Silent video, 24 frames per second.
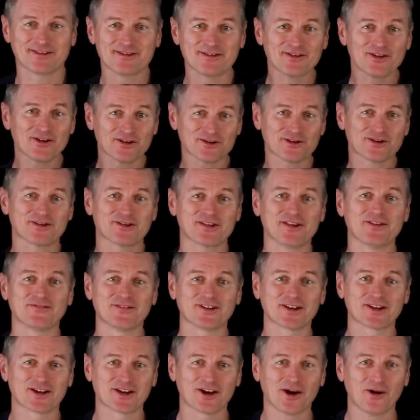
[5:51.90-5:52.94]
not just if
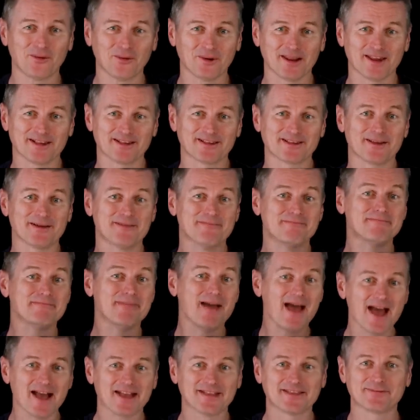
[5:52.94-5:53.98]
a goal is
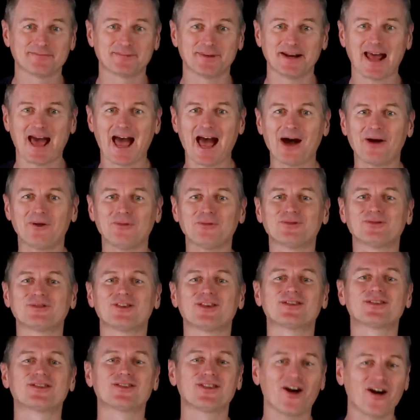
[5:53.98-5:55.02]
met, but how
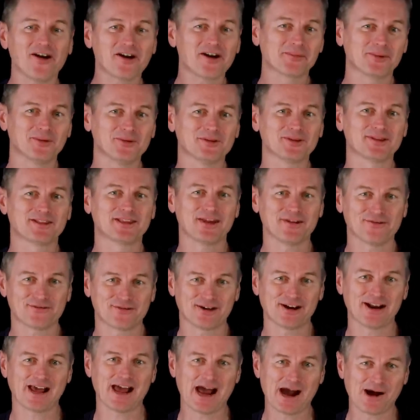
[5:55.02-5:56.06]
desirable
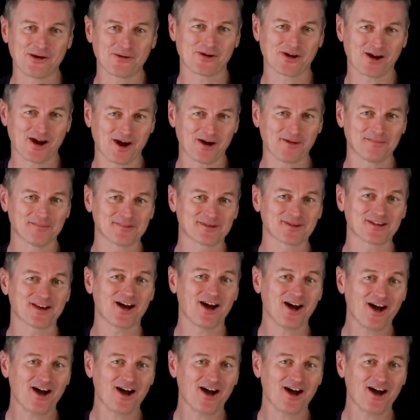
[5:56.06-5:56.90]
different outcomes